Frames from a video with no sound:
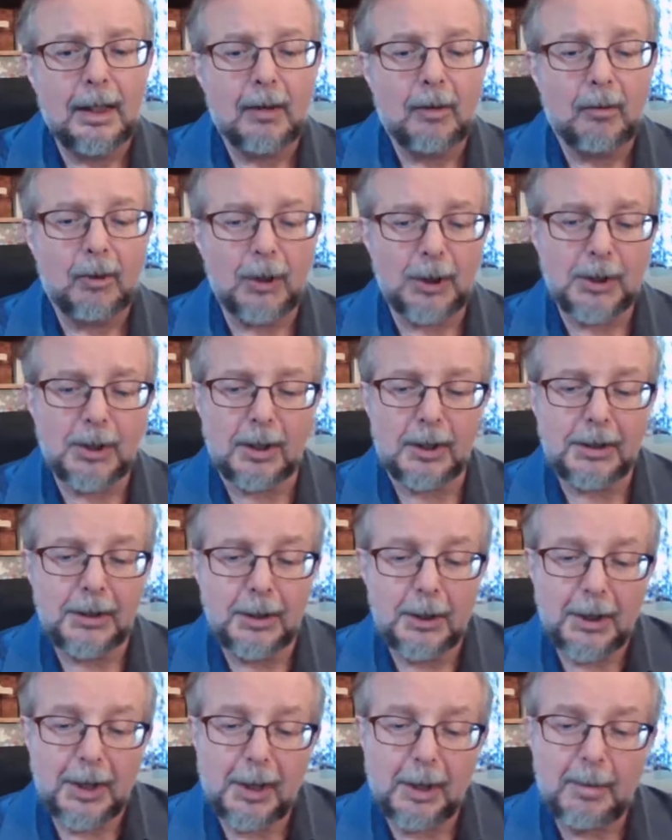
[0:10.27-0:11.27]
want to talk to
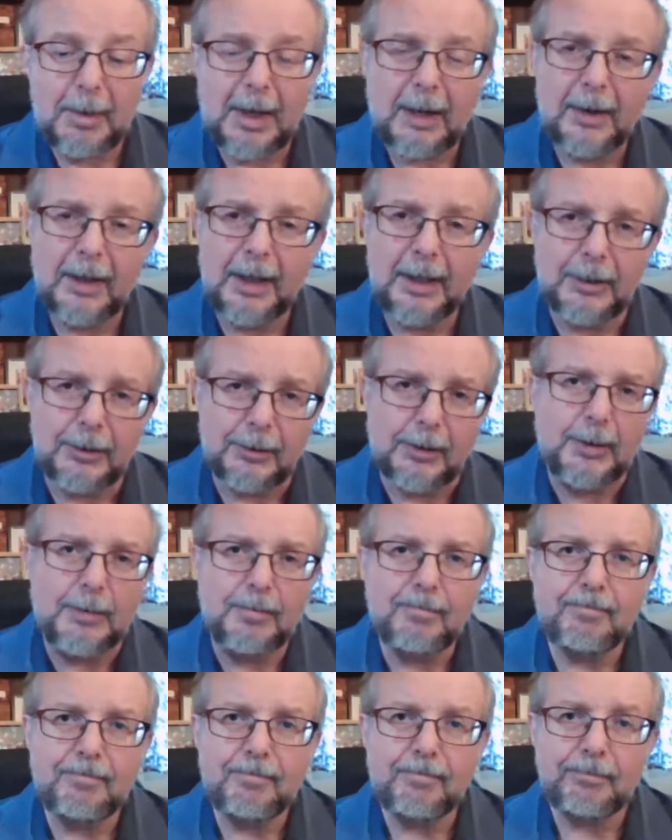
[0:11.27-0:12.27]
you today about hatred
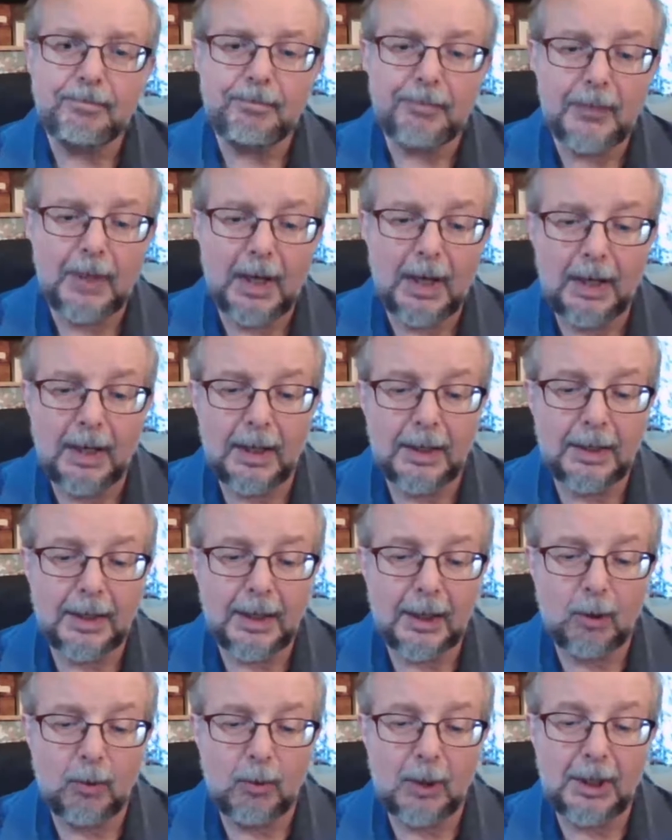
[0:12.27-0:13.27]
and
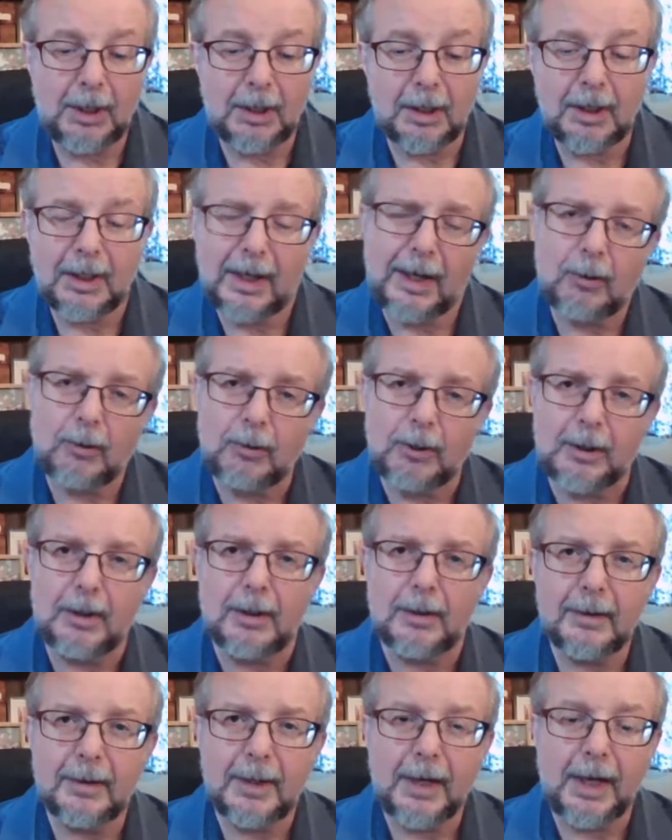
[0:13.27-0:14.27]
how we can
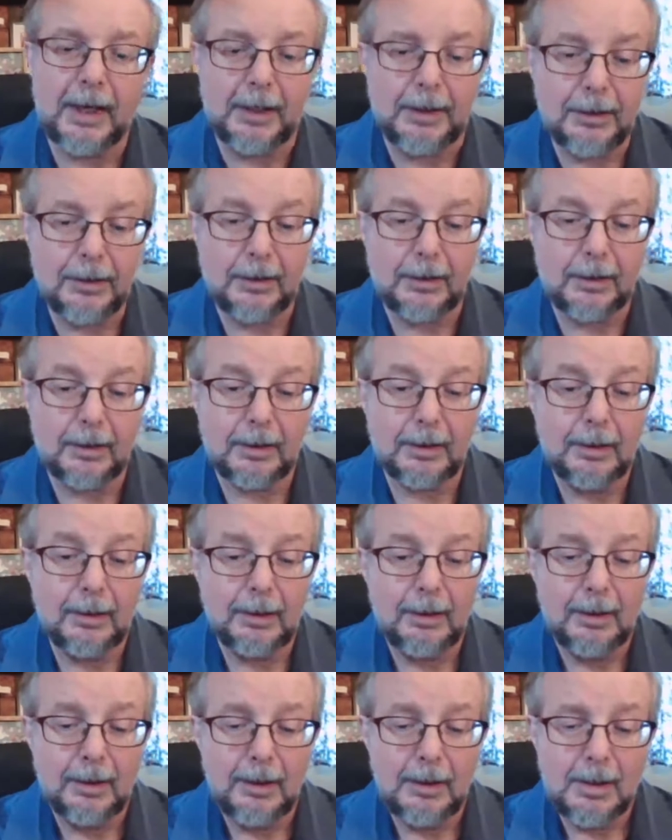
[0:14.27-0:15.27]
counter hate.
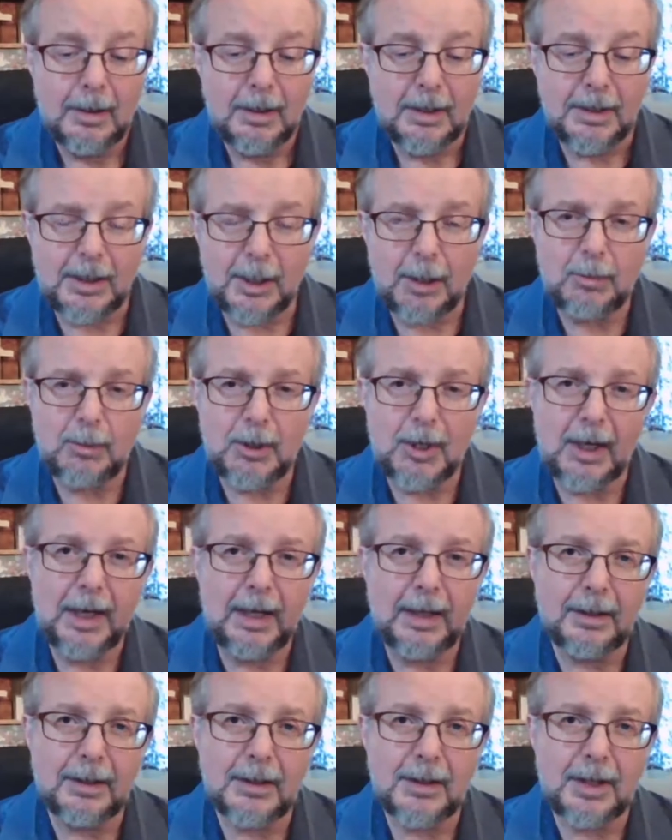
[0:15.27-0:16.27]
It seems that
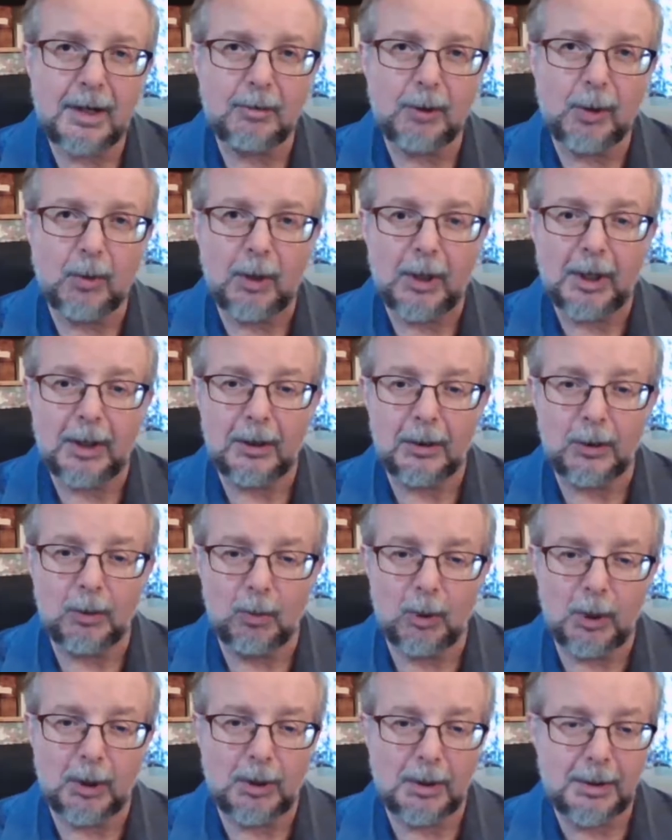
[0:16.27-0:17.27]
hate is everywhere in the
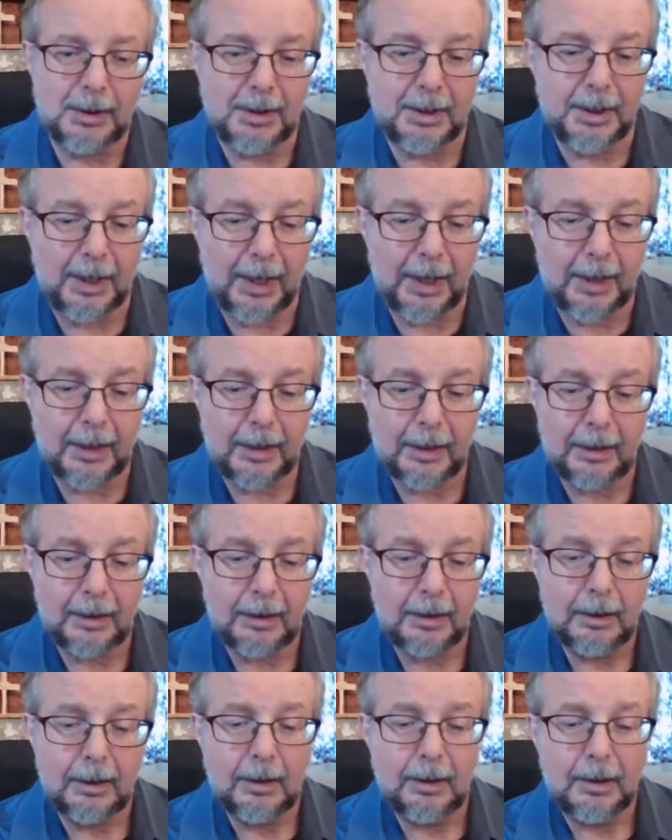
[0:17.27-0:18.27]
world today.
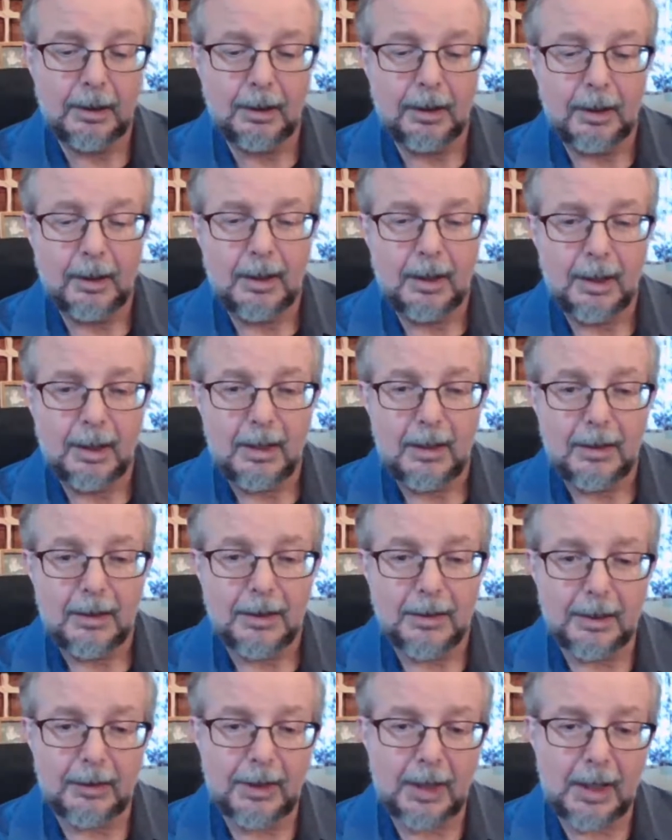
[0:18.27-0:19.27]

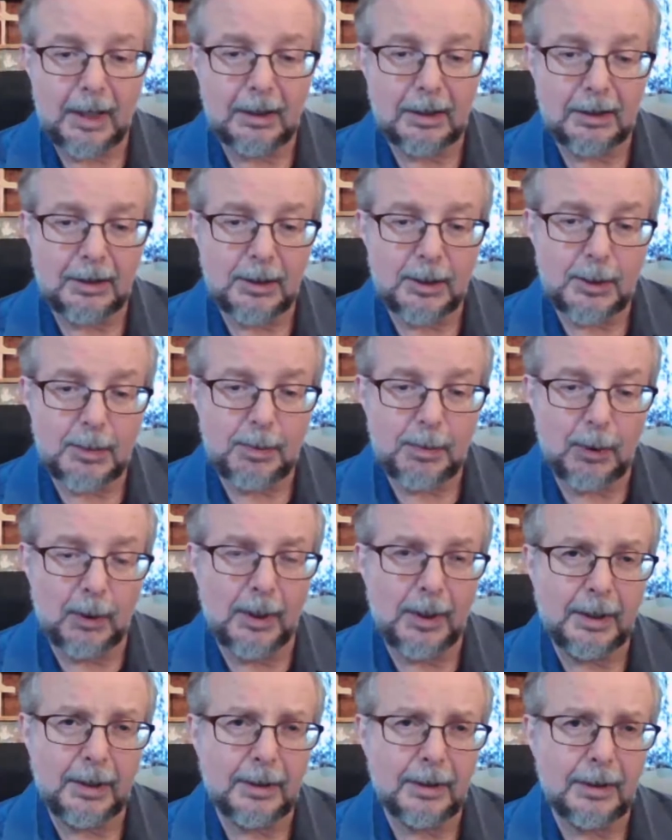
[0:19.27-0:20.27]
There are, at this
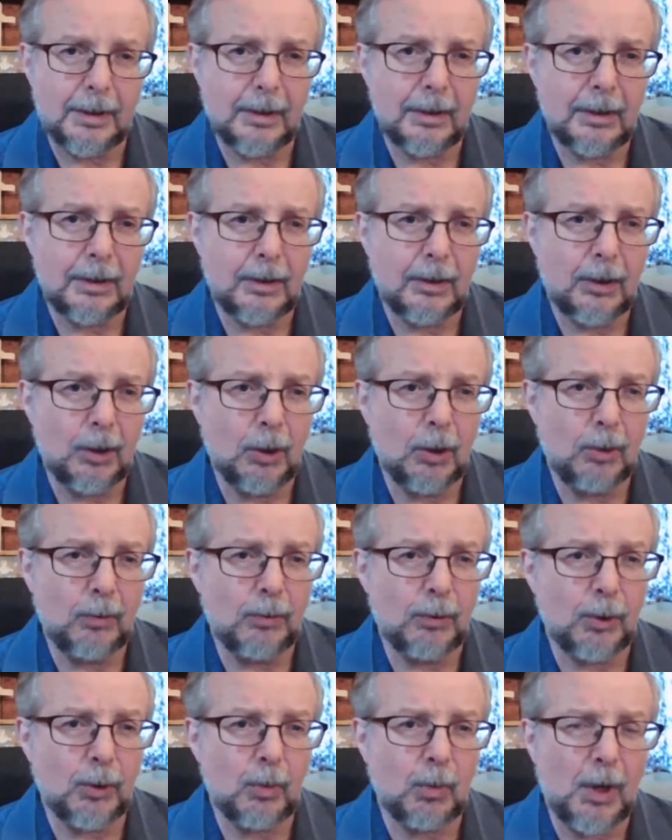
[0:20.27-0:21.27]
point,
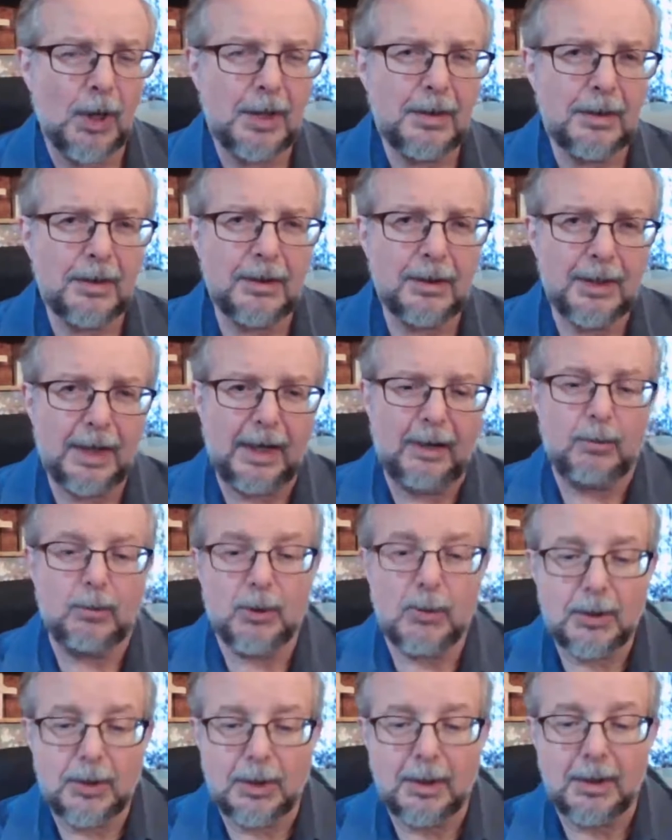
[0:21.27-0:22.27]
over
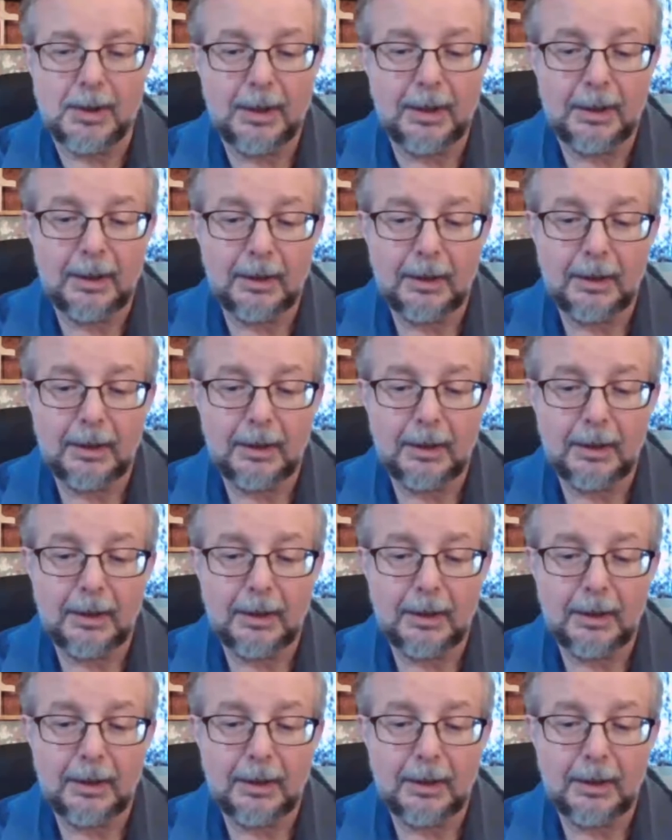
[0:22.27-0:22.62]
1,000